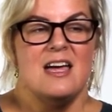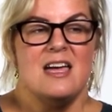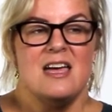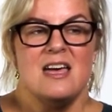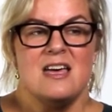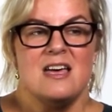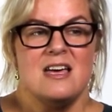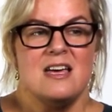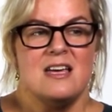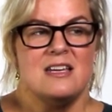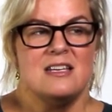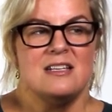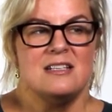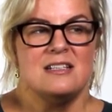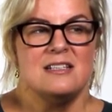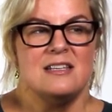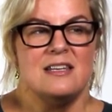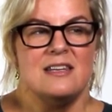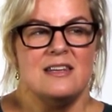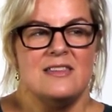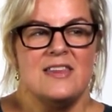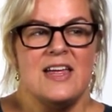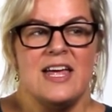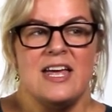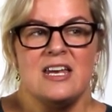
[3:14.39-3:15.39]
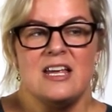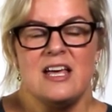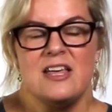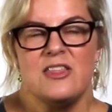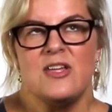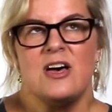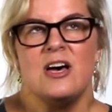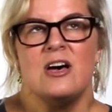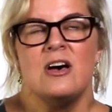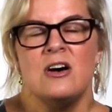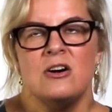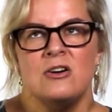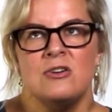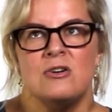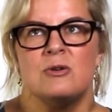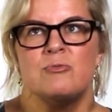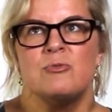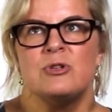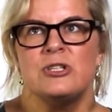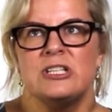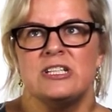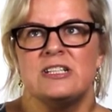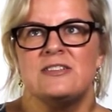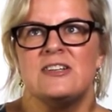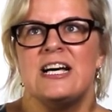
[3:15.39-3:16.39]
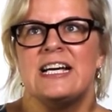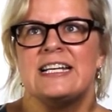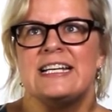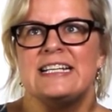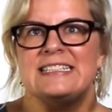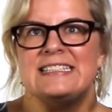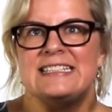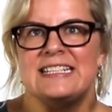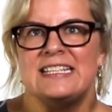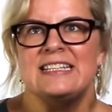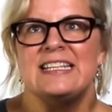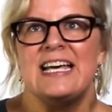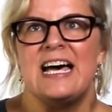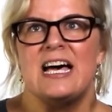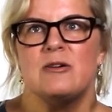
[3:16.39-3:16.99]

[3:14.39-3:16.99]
and then I thought, oh, I'm really glad I did